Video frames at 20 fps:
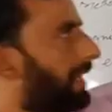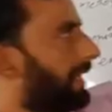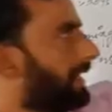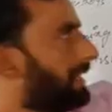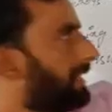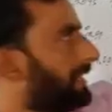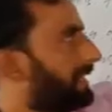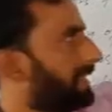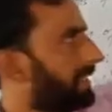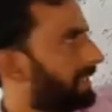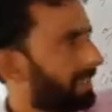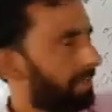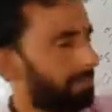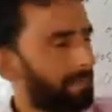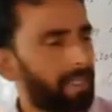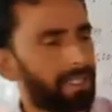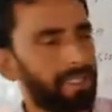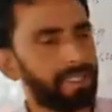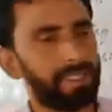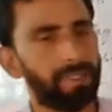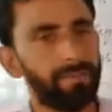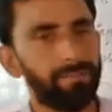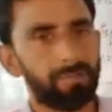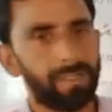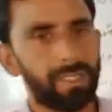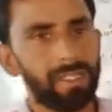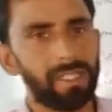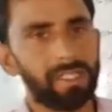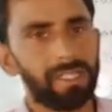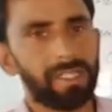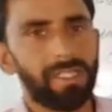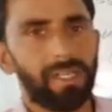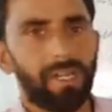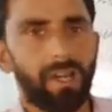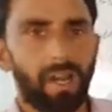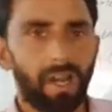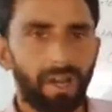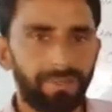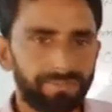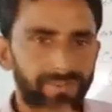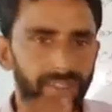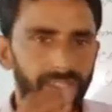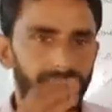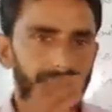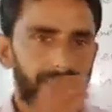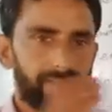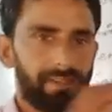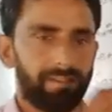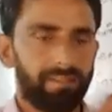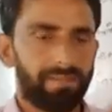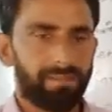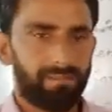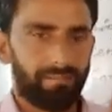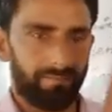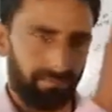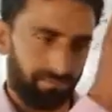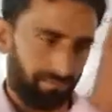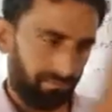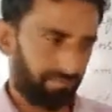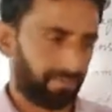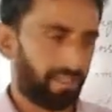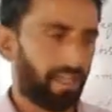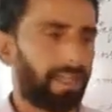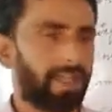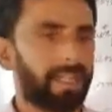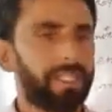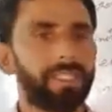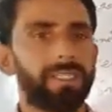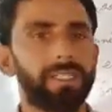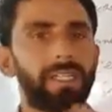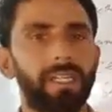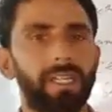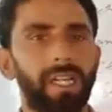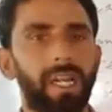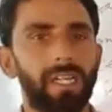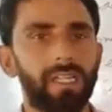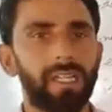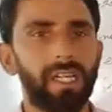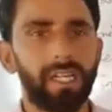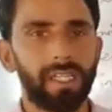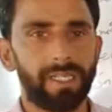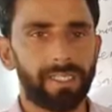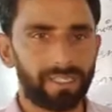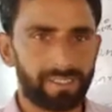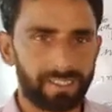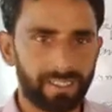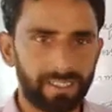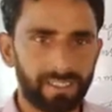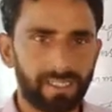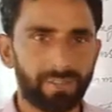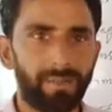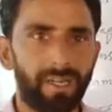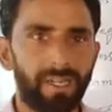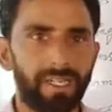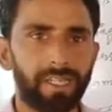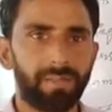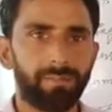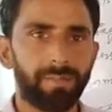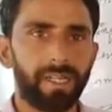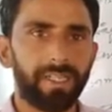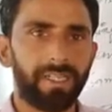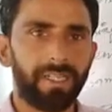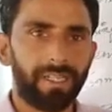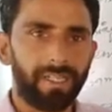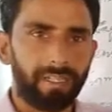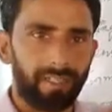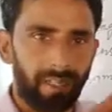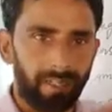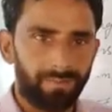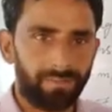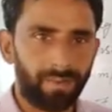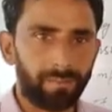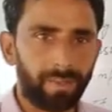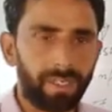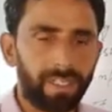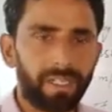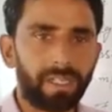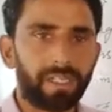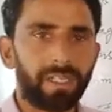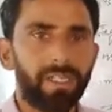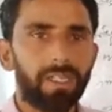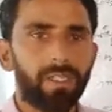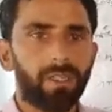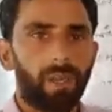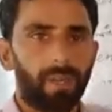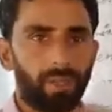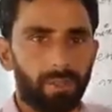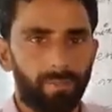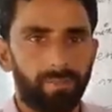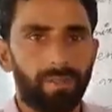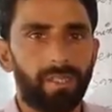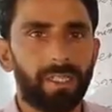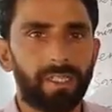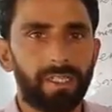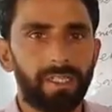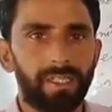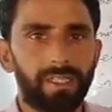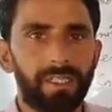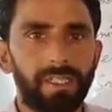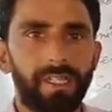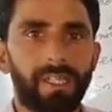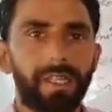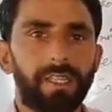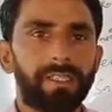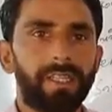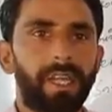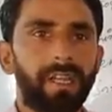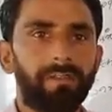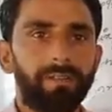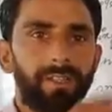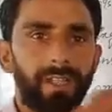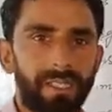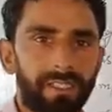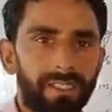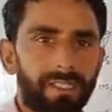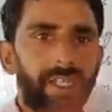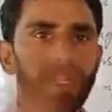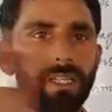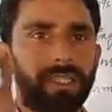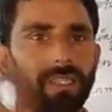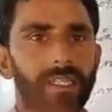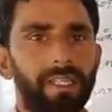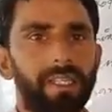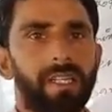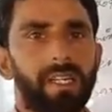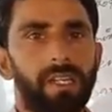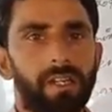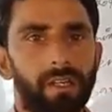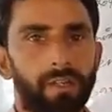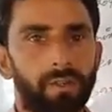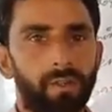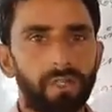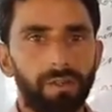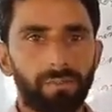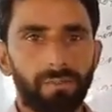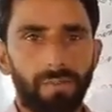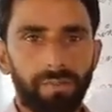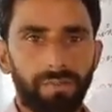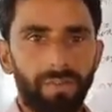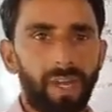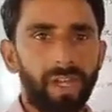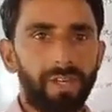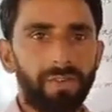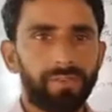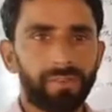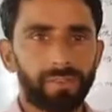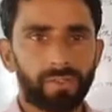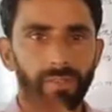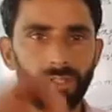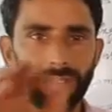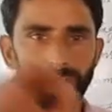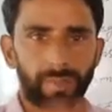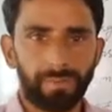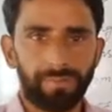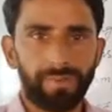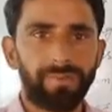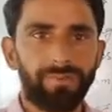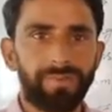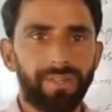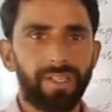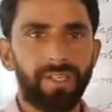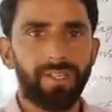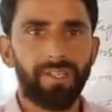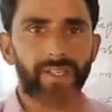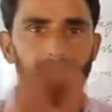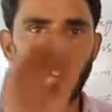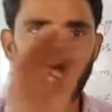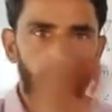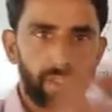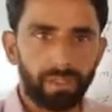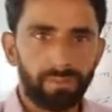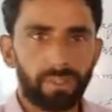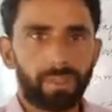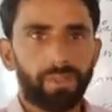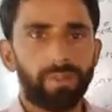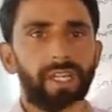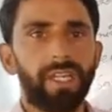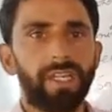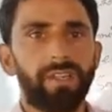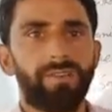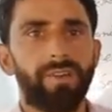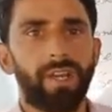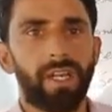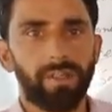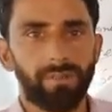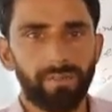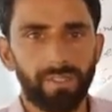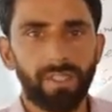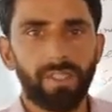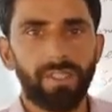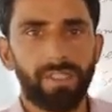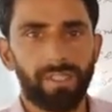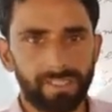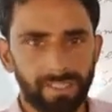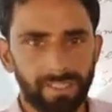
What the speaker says: this systematic sampling, after arranging the data in a systematic manner, alphabetically or numerically, then we are selecting roll number 5, roll number 15, roll number 25.